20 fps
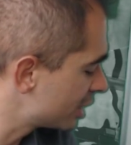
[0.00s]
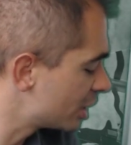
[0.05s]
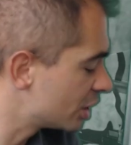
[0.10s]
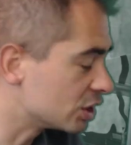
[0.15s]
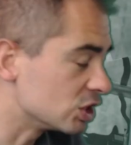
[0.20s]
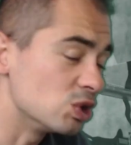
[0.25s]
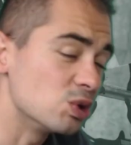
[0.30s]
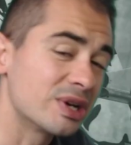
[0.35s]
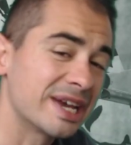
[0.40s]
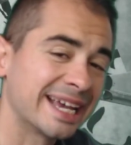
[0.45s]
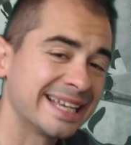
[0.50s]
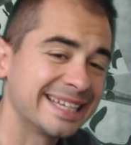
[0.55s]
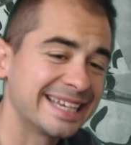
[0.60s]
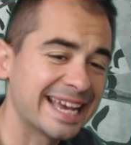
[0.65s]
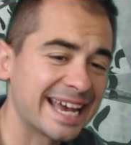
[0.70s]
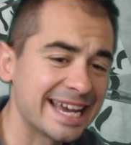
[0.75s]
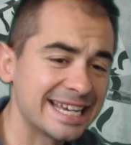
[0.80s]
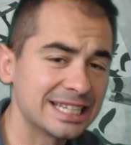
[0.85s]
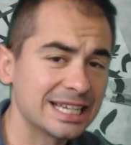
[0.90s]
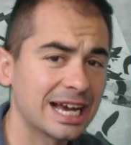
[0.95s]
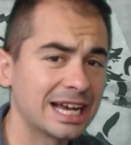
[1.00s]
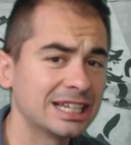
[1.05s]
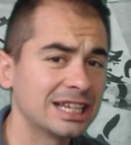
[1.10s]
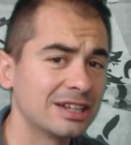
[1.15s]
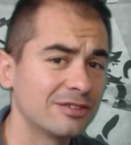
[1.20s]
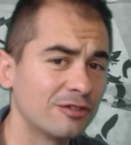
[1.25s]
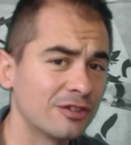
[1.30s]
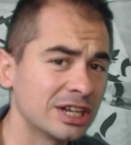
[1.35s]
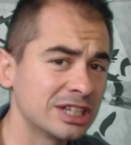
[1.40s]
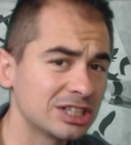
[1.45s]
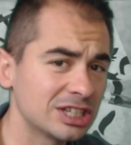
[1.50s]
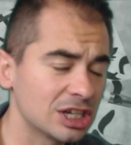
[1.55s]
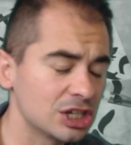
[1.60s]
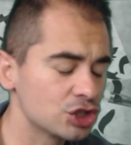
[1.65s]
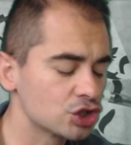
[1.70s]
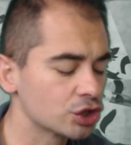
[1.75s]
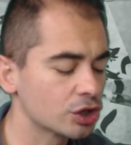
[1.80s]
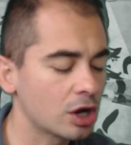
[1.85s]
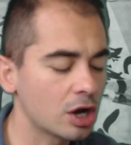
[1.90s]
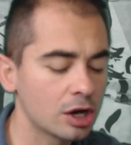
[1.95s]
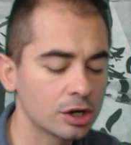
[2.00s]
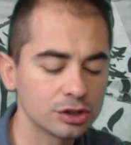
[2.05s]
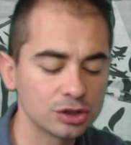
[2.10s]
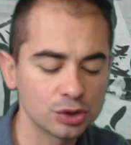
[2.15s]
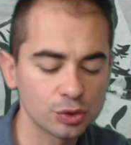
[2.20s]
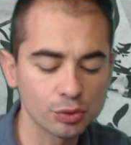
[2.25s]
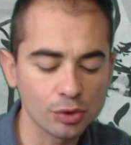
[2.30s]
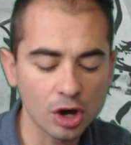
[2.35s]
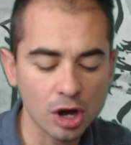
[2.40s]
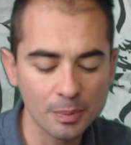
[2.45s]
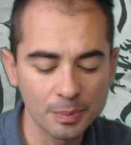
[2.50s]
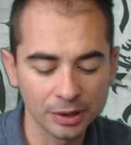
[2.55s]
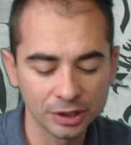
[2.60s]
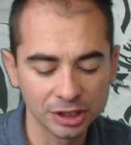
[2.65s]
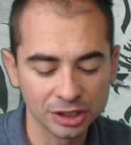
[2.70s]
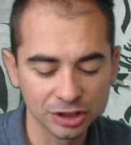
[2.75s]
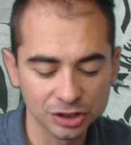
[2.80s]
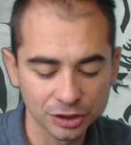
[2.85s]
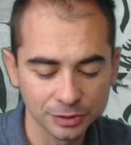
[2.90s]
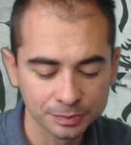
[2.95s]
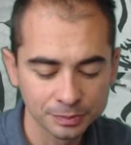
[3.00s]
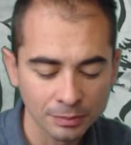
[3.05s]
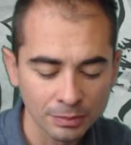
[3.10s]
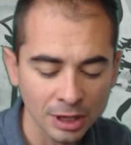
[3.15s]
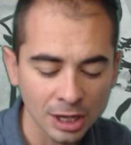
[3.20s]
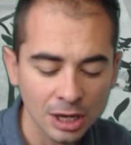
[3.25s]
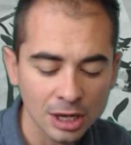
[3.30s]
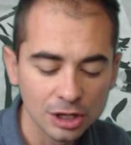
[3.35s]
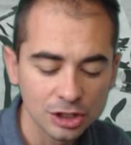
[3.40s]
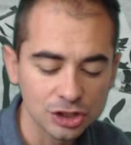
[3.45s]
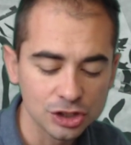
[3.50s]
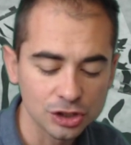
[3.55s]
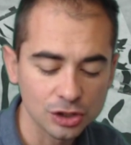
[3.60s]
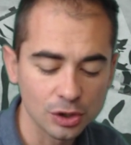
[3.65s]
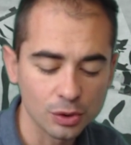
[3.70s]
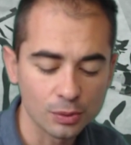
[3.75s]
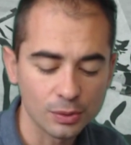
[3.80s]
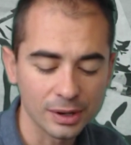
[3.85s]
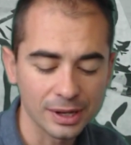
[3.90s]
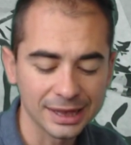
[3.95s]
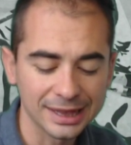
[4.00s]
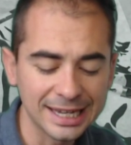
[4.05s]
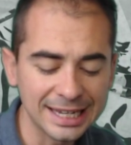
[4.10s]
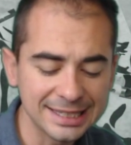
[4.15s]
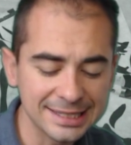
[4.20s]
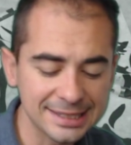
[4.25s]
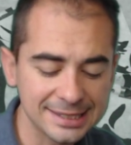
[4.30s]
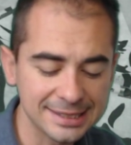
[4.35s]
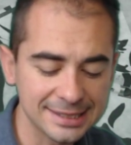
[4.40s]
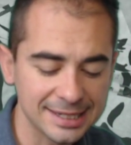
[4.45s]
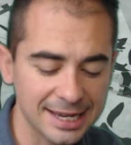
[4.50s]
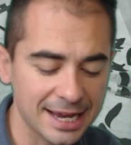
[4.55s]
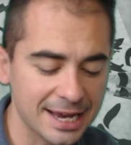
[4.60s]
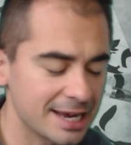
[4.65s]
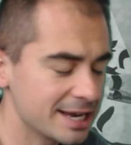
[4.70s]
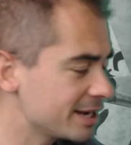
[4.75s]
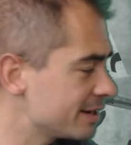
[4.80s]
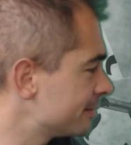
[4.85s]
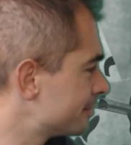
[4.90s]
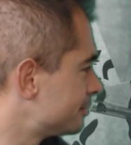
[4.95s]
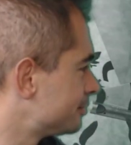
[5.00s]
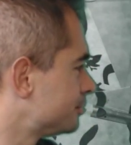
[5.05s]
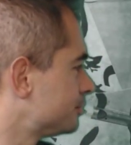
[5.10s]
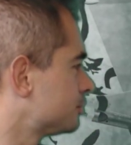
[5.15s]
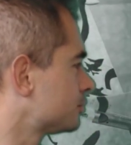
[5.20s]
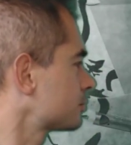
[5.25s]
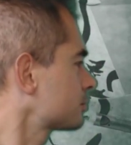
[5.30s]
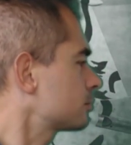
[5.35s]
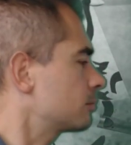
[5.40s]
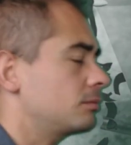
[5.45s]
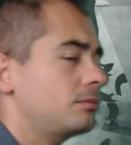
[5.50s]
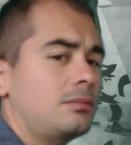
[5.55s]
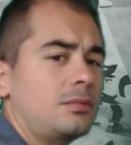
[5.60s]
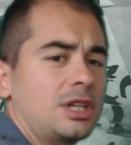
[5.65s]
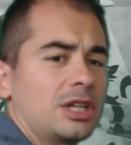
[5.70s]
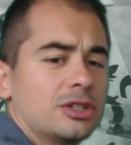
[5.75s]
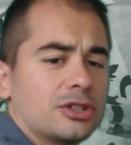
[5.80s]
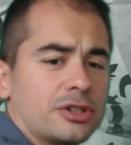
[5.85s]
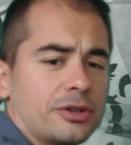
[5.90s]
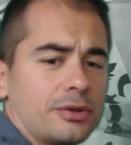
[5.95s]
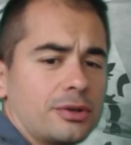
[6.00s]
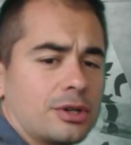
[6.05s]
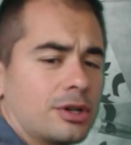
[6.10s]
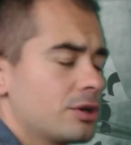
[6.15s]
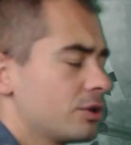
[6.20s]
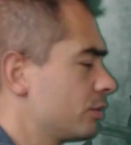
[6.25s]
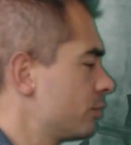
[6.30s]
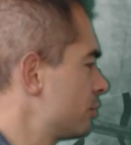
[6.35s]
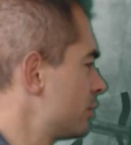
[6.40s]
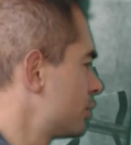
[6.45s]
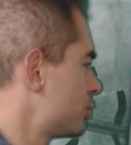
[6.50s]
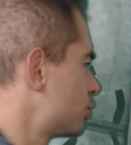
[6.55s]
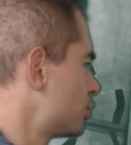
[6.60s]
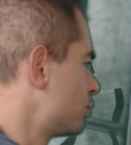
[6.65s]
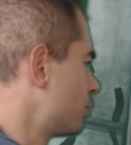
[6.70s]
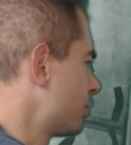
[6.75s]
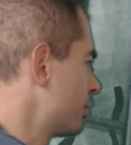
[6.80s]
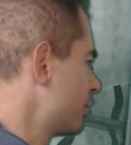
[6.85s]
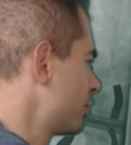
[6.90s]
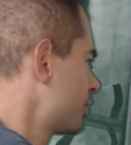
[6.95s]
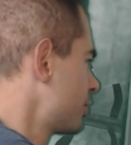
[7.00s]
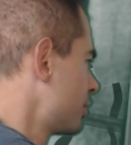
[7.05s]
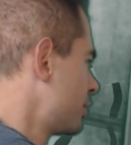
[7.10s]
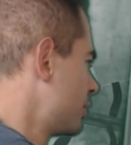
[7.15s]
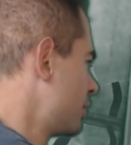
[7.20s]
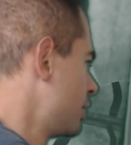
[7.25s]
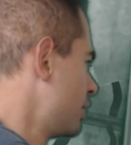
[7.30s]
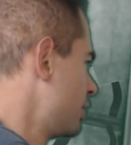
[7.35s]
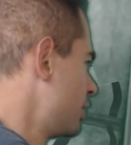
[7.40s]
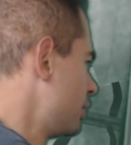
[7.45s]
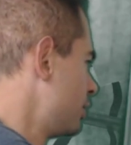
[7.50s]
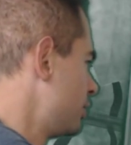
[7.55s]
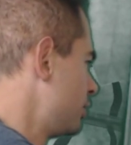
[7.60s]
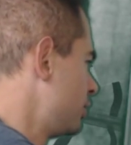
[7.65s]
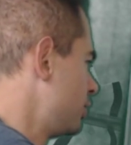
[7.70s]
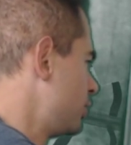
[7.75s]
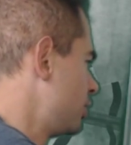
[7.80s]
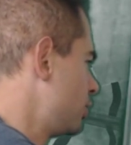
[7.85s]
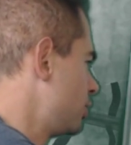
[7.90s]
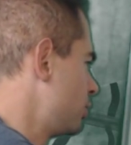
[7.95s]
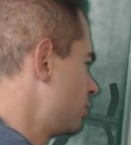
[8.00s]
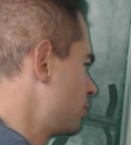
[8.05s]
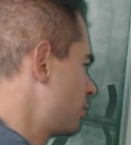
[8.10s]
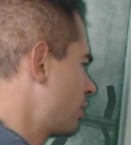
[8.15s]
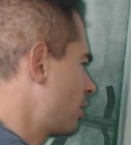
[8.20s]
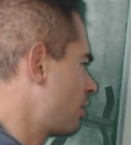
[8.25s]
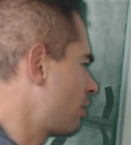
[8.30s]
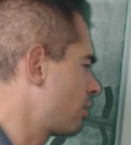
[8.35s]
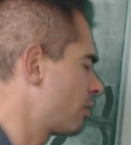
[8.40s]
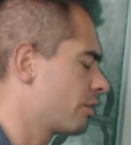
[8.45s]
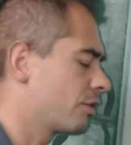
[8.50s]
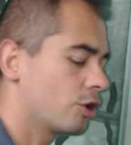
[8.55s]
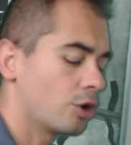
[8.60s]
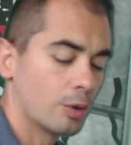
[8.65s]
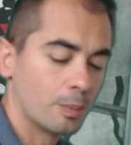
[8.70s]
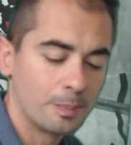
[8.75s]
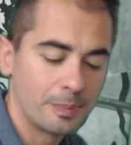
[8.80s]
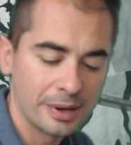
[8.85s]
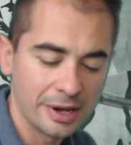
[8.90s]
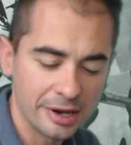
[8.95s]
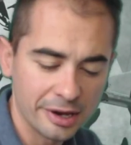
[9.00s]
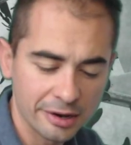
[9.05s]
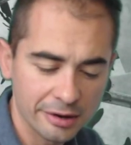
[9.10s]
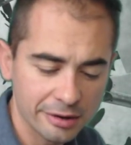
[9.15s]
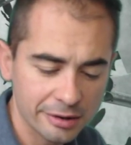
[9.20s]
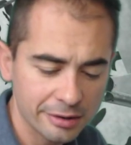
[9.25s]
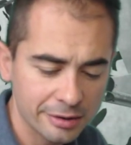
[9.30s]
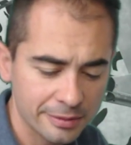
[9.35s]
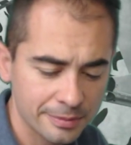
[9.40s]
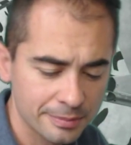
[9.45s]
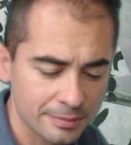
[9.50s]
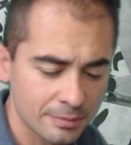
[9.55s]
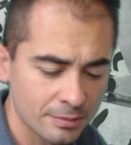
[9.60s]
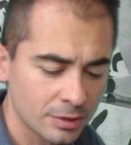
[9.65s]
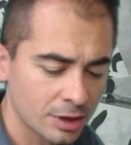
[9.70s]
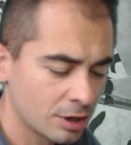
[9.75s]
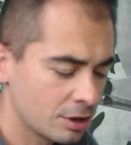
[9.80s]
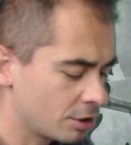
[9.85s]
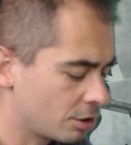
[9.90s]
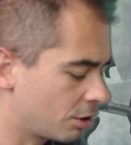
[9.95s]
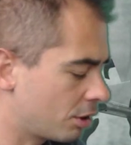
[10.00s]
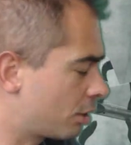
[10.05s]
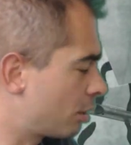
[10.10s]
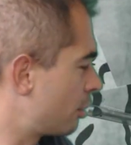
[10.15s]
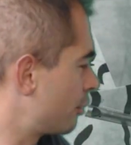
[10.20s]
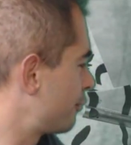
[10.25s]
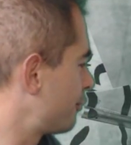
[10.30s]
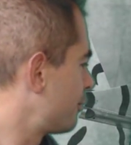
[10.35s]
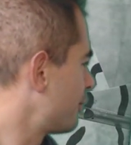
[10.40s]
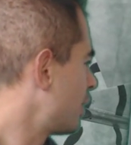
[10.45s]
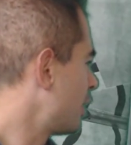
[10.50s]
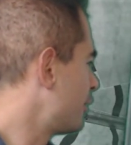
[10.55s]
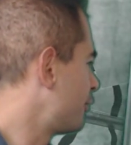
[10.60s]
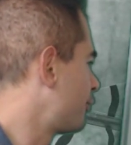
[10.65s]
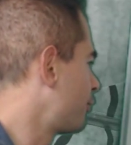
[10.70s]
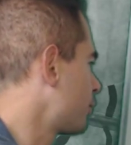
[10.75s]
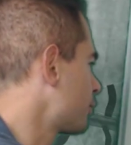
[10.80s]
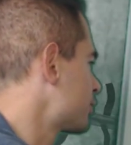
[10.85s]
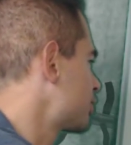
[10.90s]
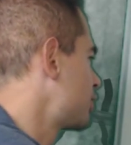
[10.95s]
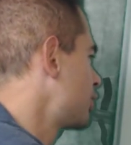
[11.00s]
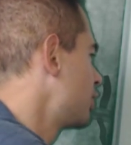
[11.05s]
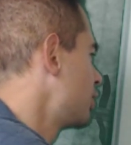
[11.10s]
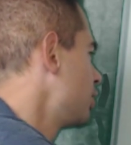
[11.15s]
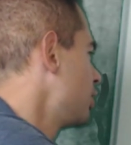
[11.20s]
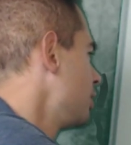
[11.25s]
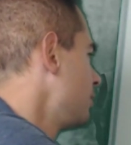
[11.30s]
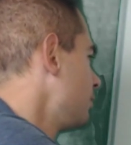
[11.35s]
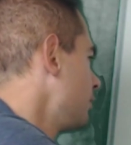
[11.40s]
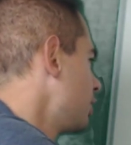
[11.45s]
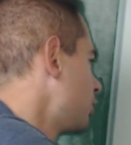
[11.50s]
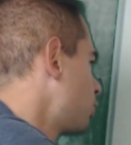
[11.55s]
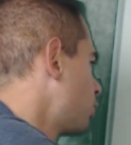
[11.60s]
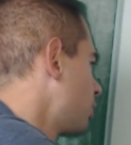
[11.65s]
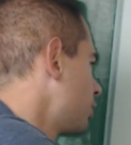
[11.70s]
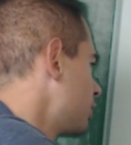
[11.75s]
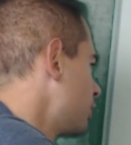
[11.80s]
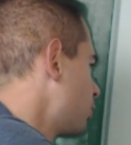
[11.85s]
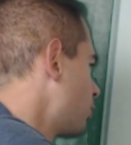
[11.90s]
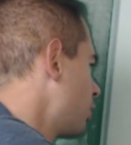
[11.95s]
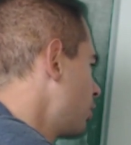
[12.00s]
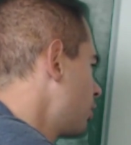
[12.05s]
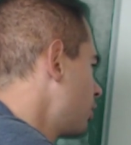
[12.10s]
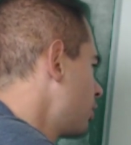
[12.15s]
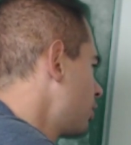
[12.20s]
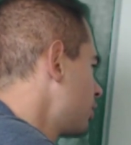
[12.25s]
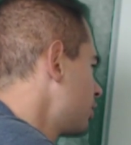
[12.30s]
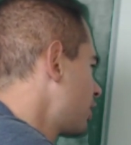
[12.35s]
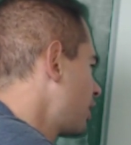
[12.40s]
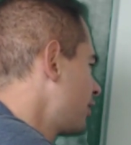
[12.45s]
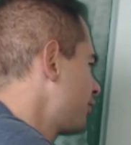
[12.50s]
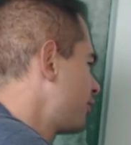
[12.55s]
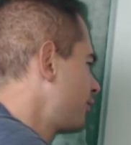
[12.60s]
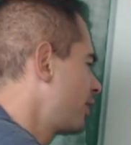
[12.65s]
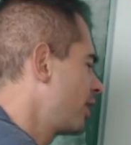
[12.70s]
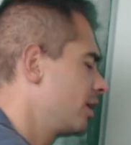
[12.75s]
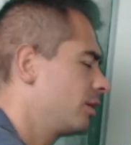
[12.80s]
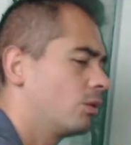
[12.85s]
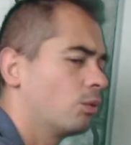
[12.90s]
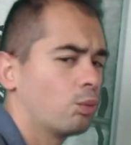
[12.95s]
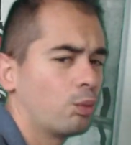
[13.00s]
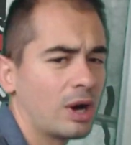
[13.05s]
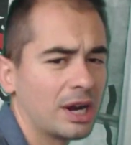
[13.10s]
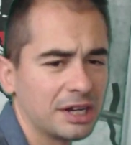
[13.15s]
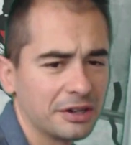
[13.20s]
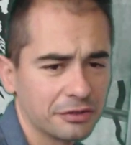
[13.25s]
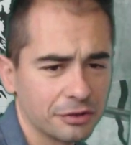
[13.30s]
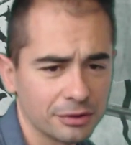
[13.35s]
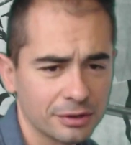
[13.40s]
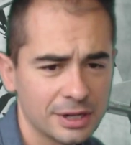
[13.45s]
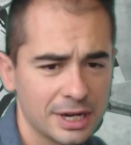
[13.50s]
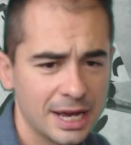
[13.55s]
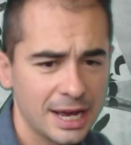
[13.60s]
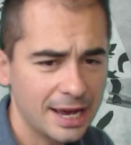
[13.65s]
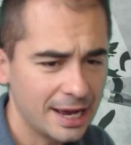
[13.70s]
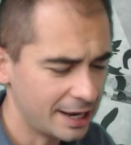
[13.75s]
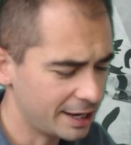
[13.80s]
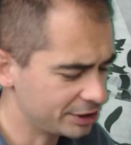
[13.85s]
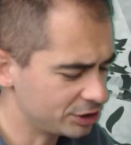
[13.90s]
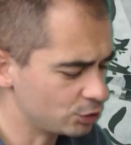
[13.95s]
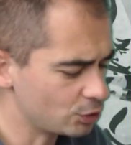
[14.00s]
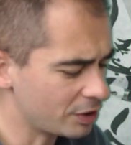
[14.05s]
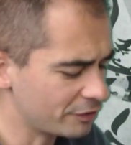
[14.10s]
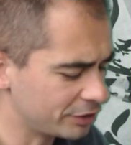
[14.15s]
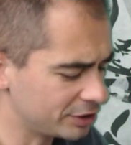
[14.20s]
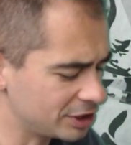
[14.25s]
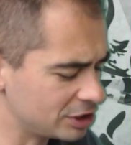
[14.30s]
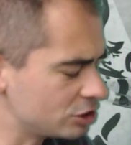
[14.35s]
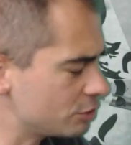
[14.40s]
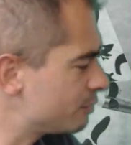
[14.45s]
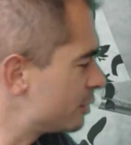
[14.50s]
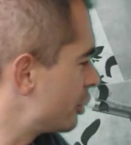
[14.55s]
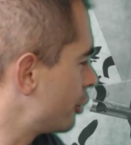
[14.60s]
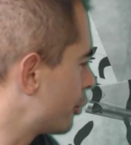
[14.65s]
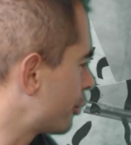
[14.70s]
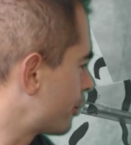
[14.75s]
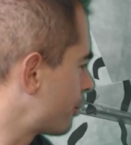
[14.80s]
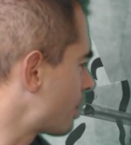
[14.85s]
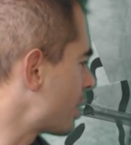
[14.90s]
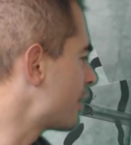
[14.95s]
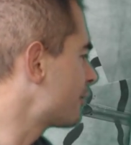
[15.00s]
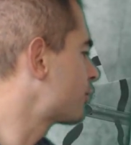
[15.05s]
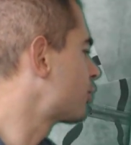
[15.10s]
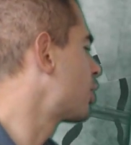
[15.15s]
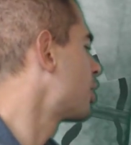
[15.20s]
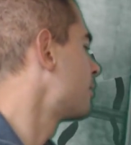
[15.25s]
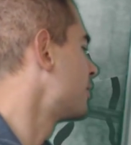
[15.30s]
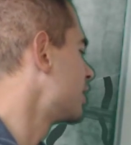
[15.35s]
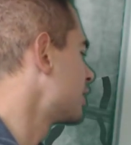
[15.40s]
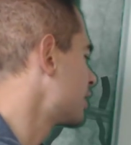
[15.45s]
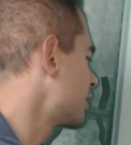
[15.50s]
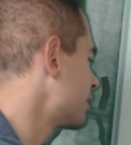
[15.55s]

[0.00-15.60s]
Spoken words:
you can gain an advantage on your opponent. So let's say, there you go, that should work. You are a pair of F-14, MiG-21, Rafale, whatever. And you have an enemy aircraft coming